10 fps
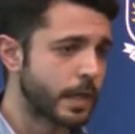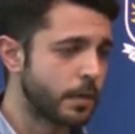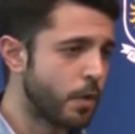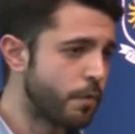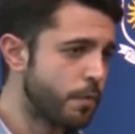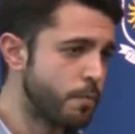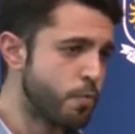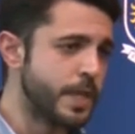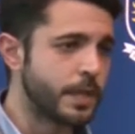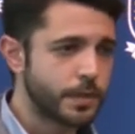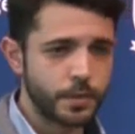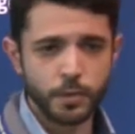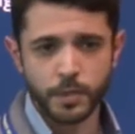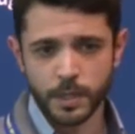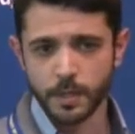can go from weeks
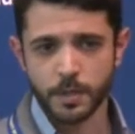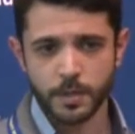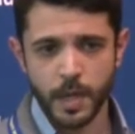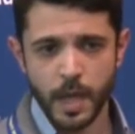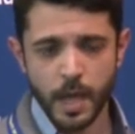to years,